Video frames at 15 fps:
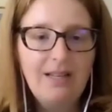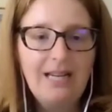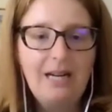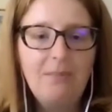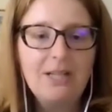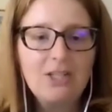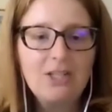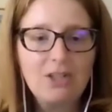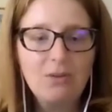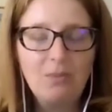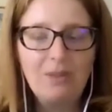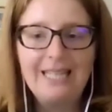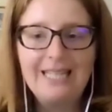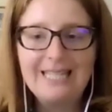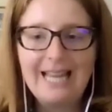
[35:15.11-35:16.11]
How much do
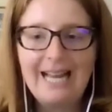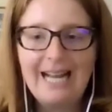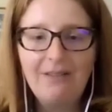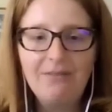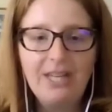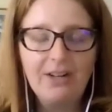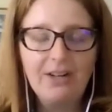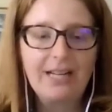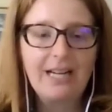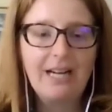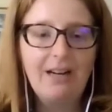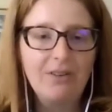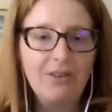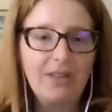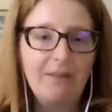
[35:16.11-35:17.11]
we need mm-hmm. to have there to
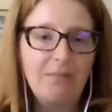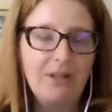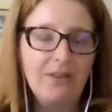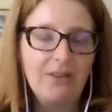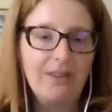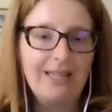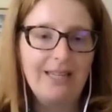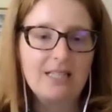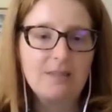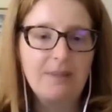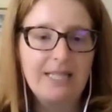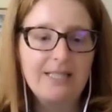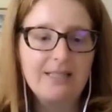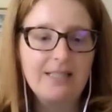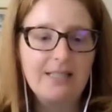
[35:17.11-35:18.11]
cover that monthly
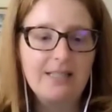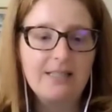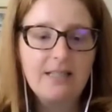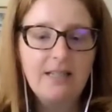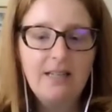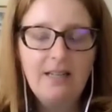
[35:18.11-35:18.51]
expenses?